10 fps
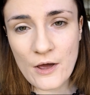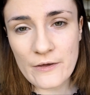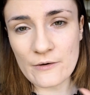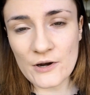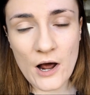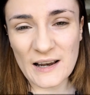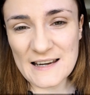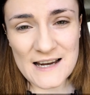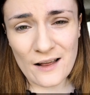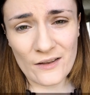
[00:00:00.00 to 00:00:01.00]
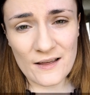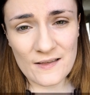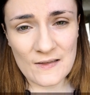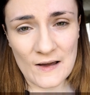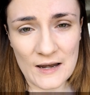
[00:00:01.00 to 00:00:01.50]
You can hardly tell that
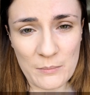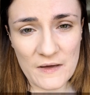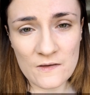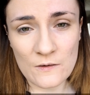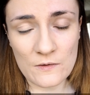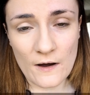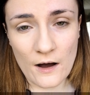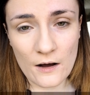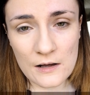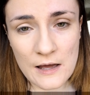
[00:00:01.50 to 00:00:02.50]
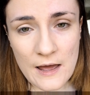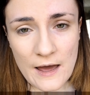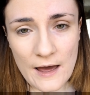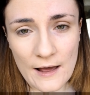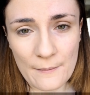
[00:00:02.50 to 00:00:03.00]
it's a tiny bit too dark.
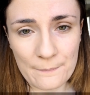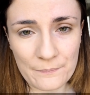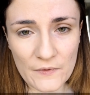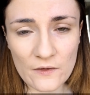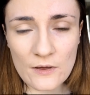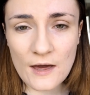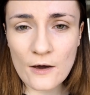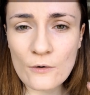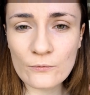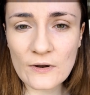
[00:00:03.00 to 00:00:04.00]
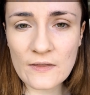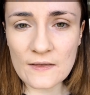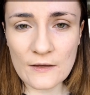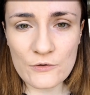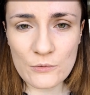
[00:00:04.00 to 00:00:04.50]
So yeah, hopefully
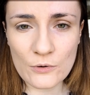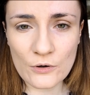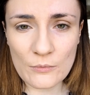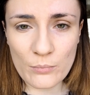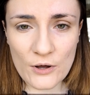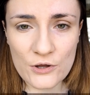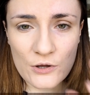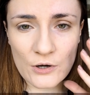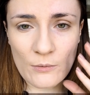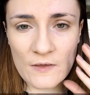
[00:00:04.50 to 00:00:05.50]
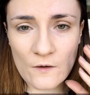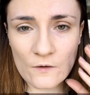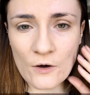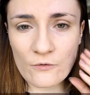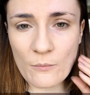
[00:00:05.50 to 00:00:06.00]
this gives you a good impression. You know, it
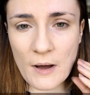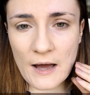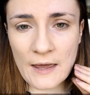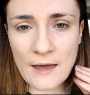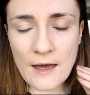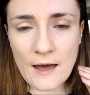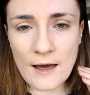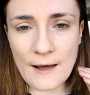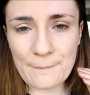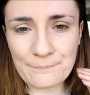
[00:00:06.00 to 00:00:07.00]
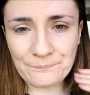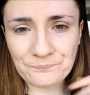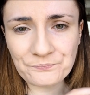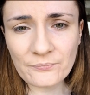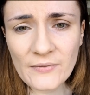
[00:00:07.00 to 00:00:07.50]
does cover my
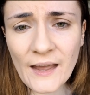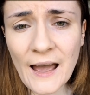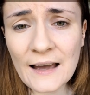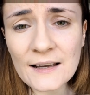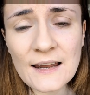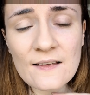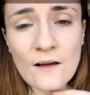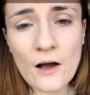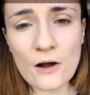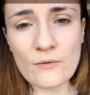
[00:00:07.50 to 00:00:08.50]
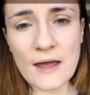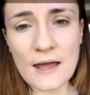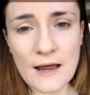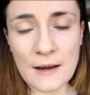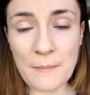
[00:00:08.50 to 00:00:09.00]
acne
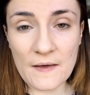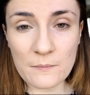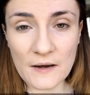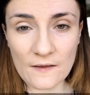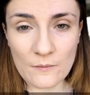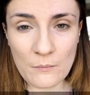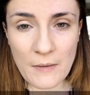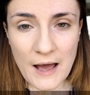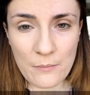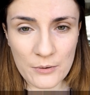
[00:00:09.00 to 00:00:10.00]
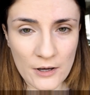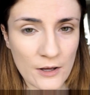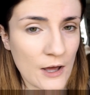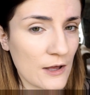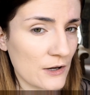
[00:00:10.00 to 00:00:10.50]
scarring and it makes me nice and matte, but
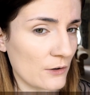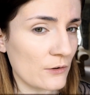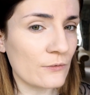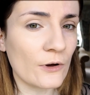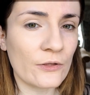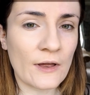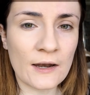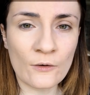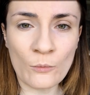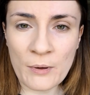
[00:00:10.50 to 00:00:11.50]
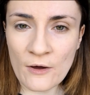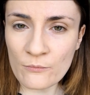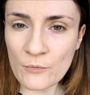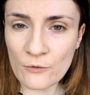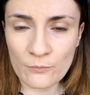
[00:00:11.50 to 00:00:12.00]
you know, you've got that little bit of
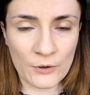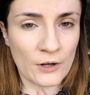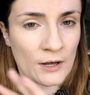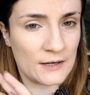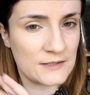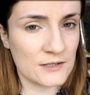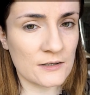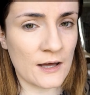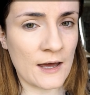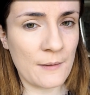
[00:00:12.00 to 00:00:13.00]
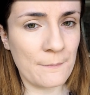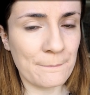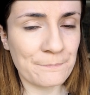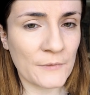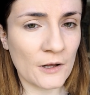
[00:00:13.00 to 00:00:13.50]
movement
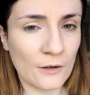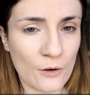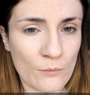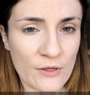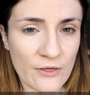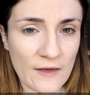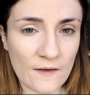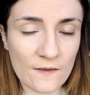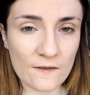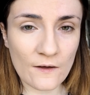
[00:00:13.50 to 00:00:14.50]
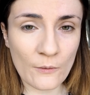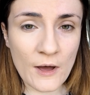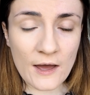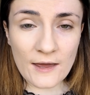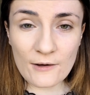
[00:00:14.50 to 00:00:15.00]
and glow with things. So
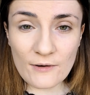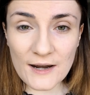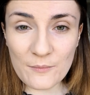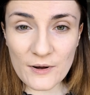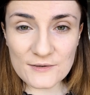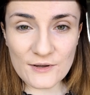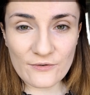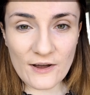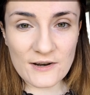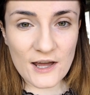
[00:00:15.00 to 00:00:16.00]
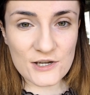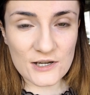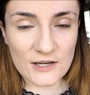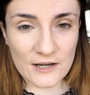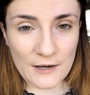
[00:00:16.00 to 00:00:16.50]
yeah, really impressed with the
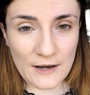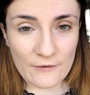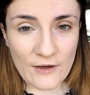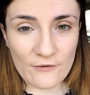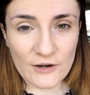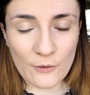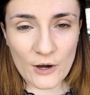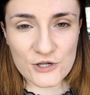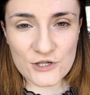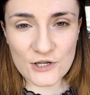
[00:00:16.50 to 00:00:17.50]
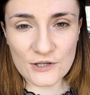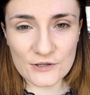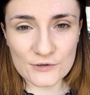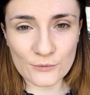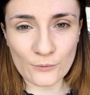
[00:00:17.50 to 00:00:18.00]
foundation, and if you have any
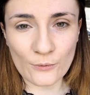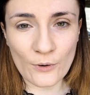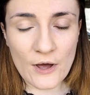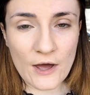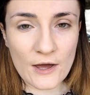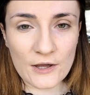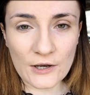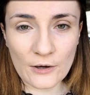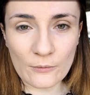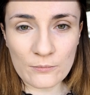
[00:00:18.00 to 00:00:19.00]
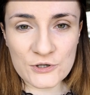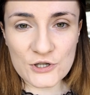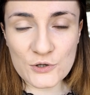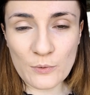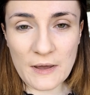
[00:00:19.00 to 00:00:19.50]
questions or you know,
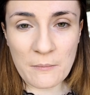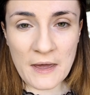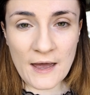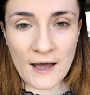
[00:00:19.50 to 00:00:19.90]
just tweet me.